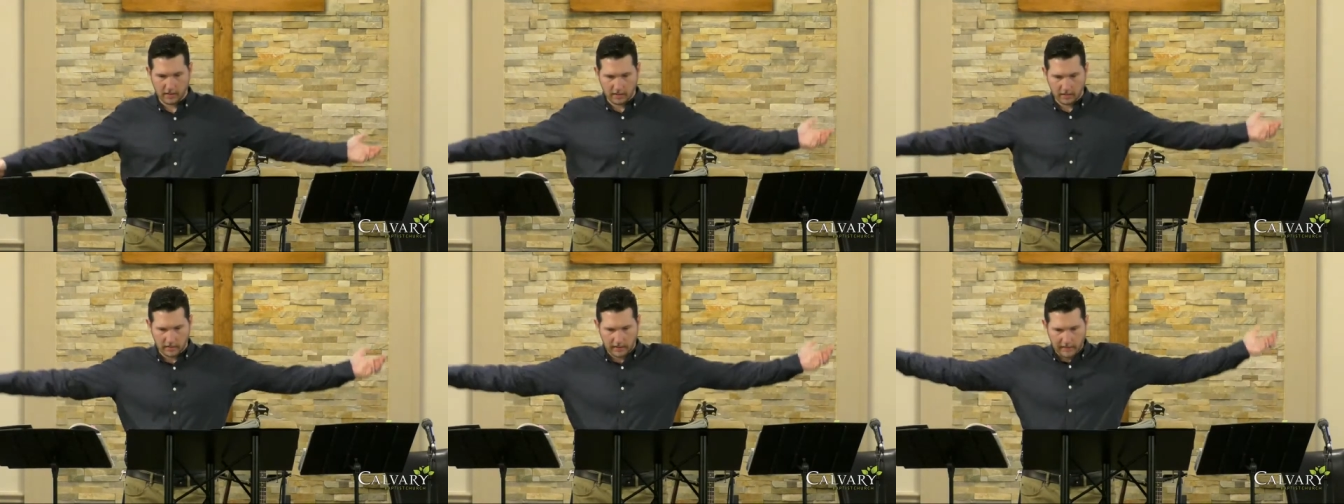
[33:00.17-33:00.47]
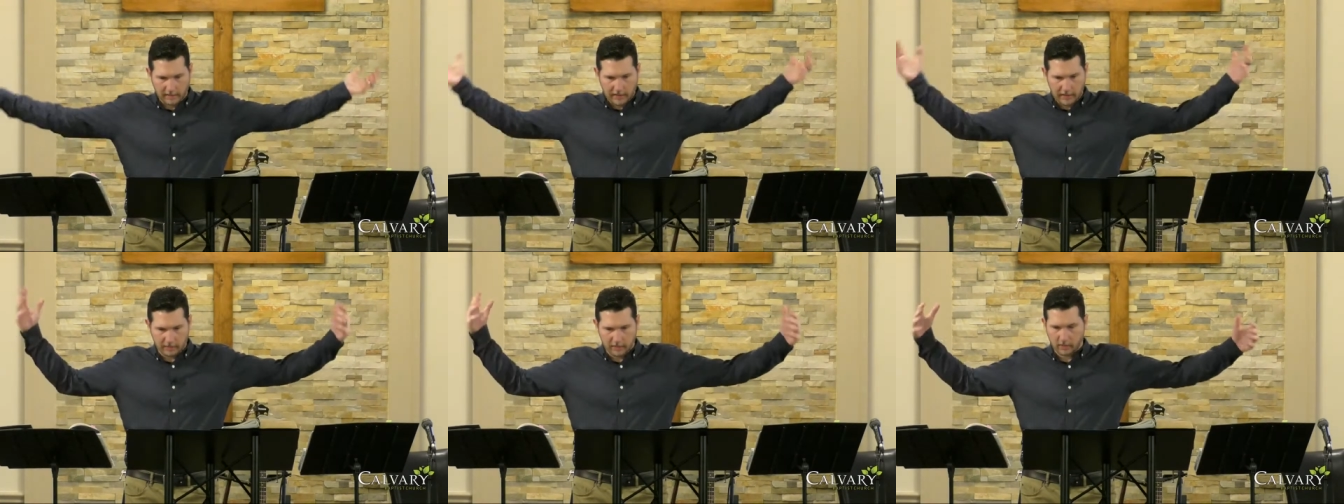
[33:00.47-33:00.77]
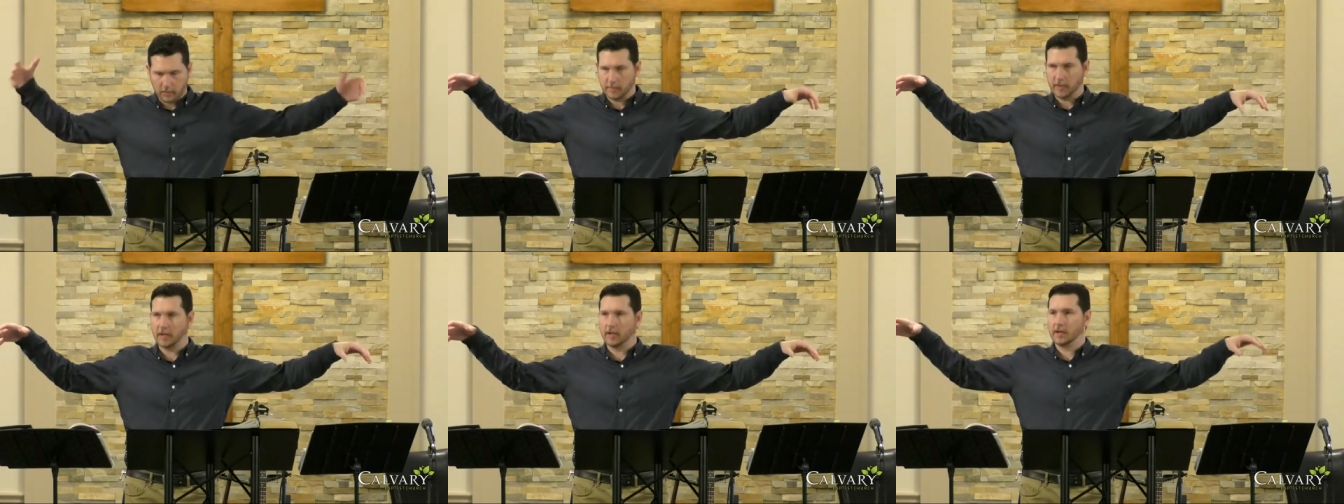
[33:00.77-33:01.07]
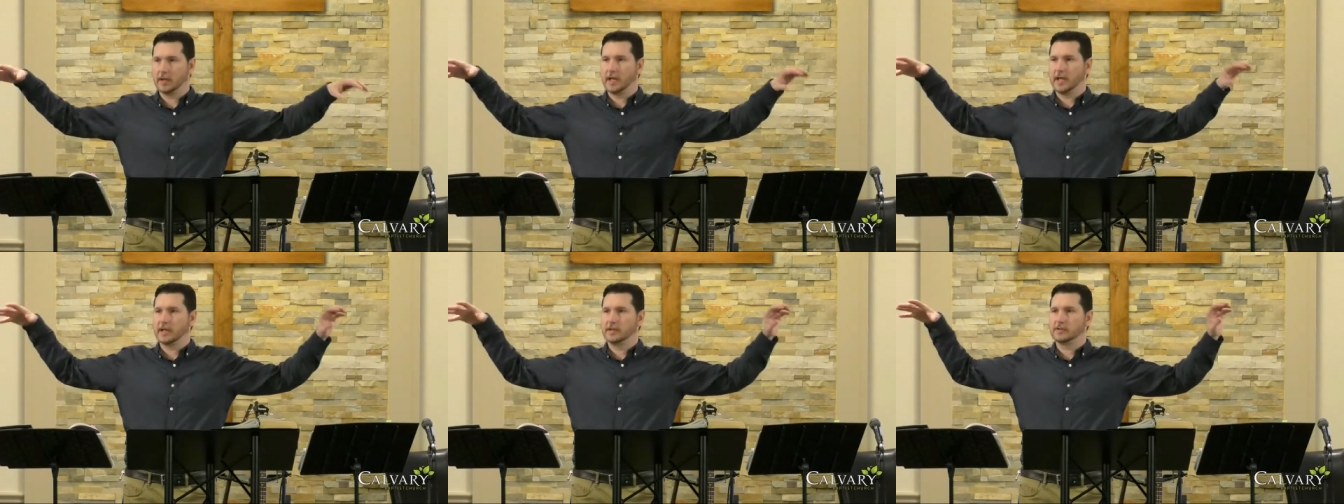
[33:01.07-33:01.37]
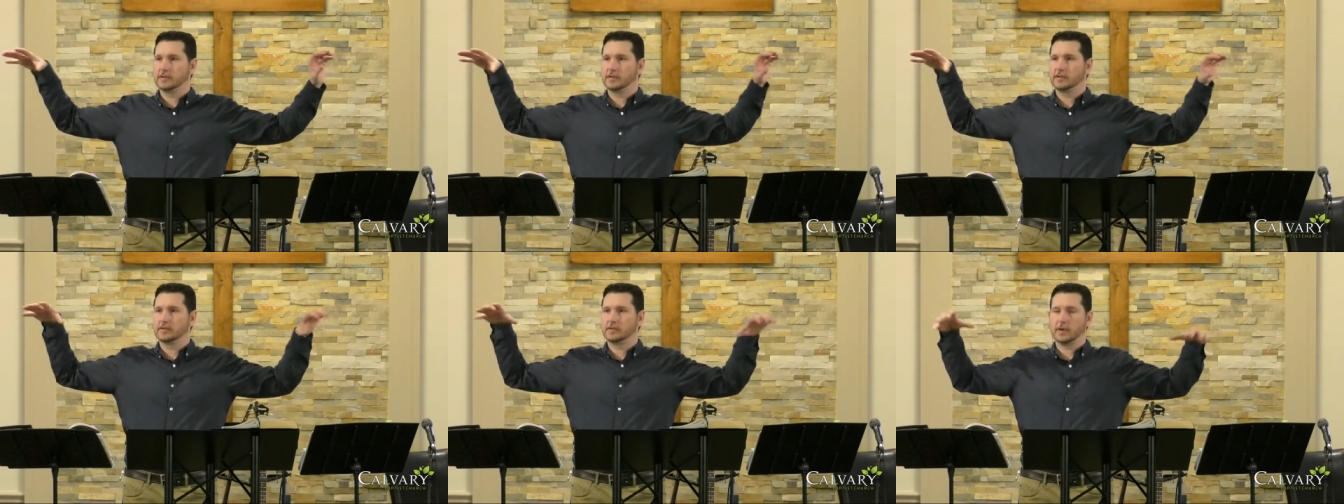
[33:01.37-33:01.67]
lift up the dripping
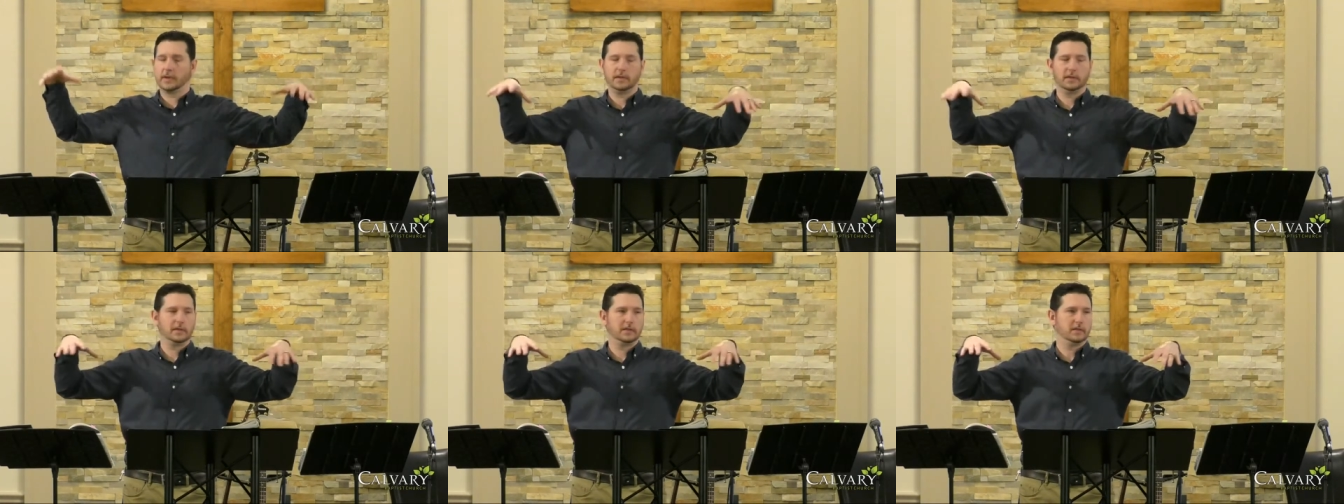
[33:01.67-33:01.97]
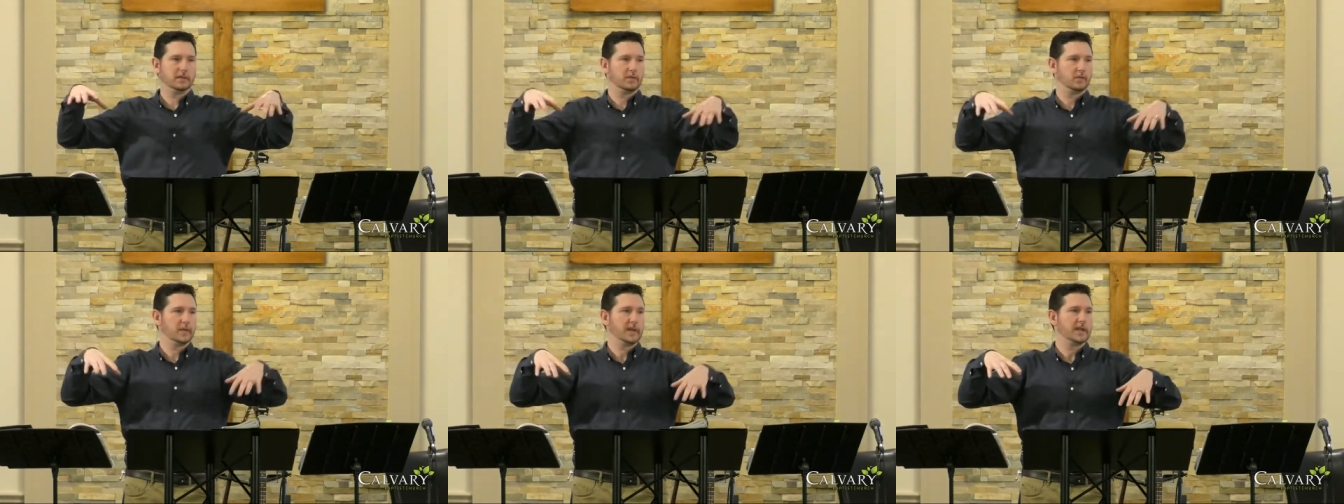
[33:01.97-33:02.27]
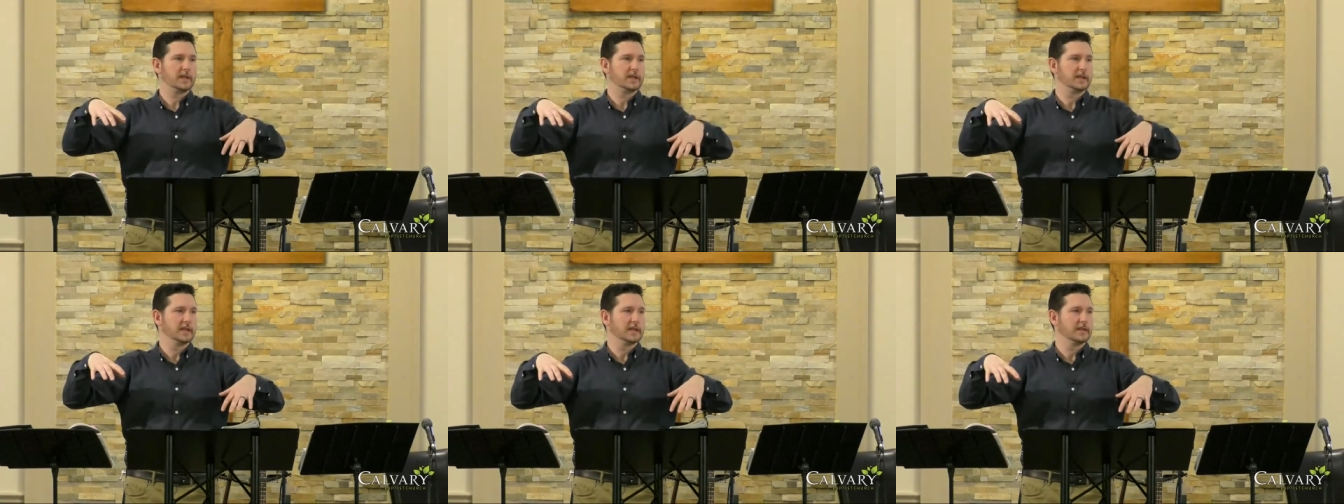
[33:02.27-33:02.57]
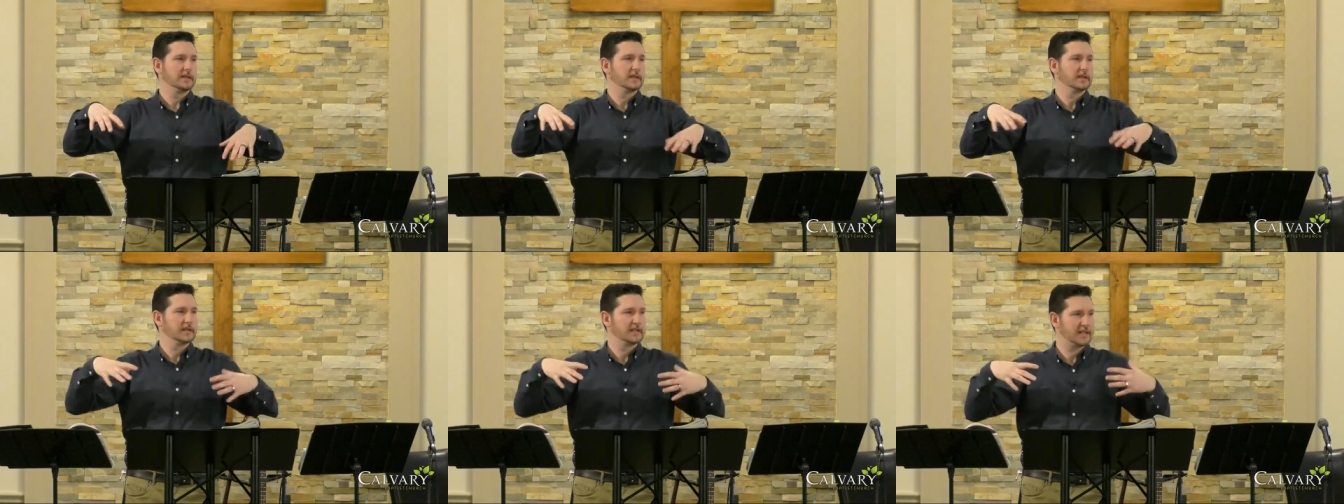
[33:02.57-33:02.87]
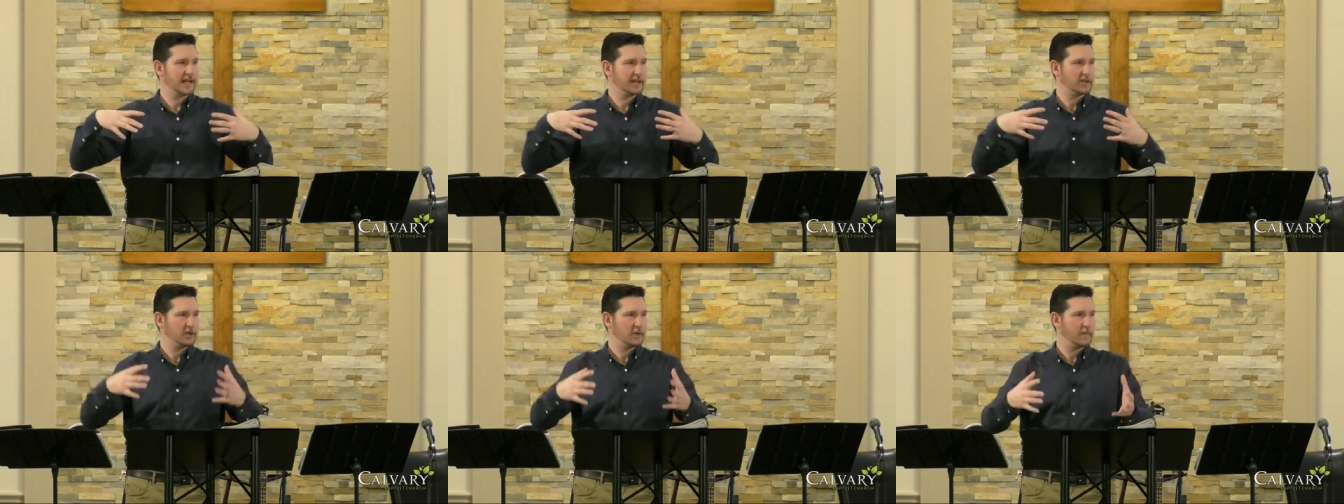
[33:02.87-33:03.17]
hands, strengthen the weak knees,
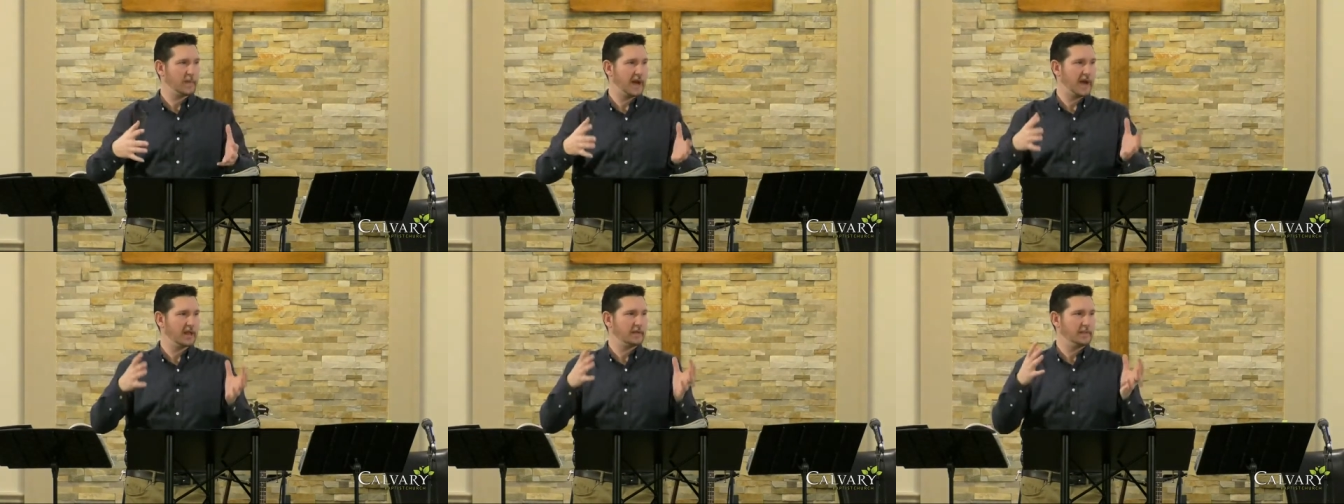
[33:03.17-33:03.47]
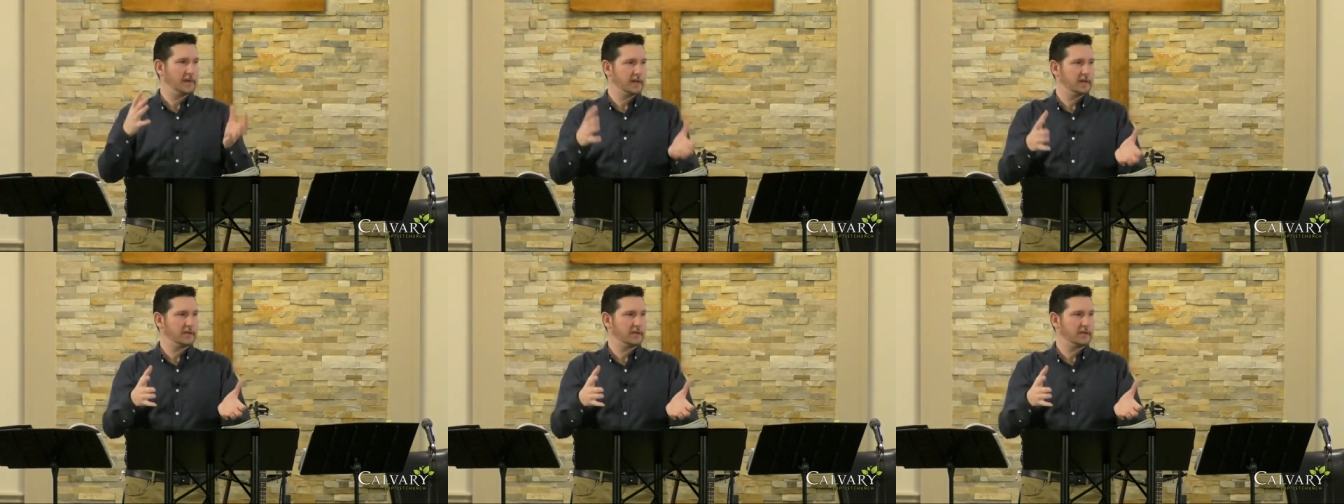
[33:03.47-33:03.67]
set your path, be